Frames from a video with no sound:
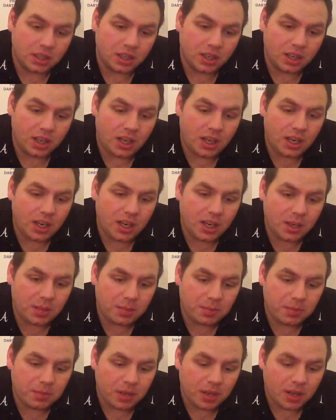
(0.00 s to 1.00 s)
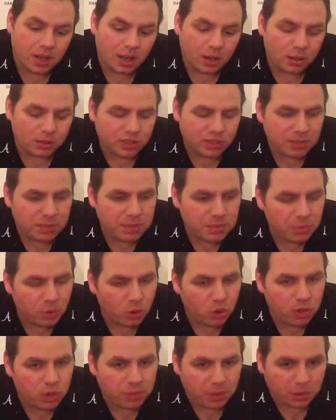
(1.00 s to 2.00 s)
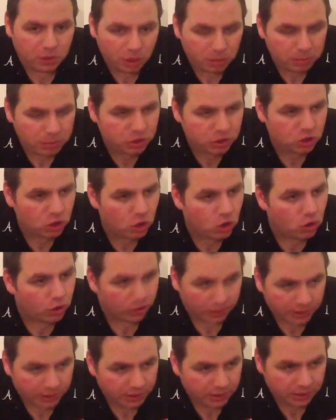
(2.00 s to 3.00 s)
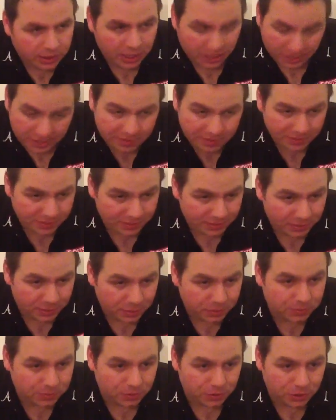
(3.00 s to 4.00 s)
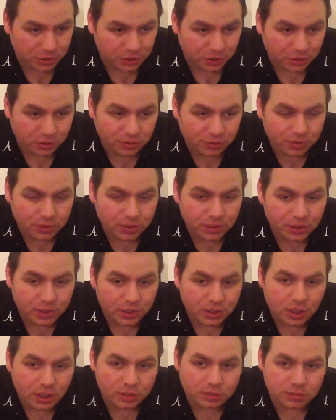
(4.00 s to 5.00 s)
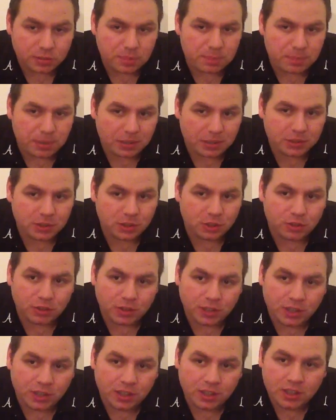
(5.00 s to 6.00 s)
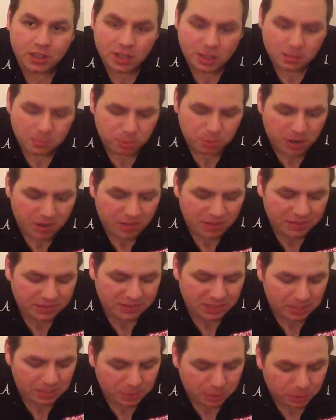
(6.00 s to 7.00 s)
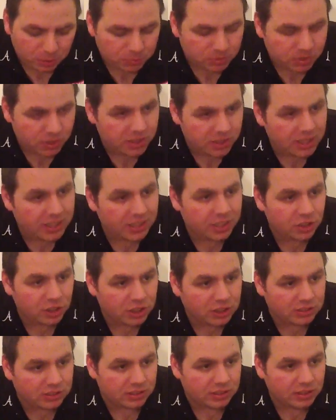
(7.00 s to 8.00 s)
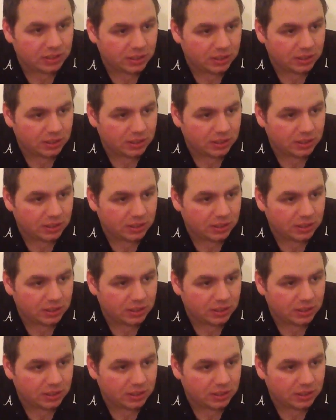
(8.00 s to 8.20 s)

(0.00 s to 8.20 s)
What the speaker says: I was happy more about, not my scoring again, but funny enough, I was a bit patchy on that. But every time we come to the nitty gritty,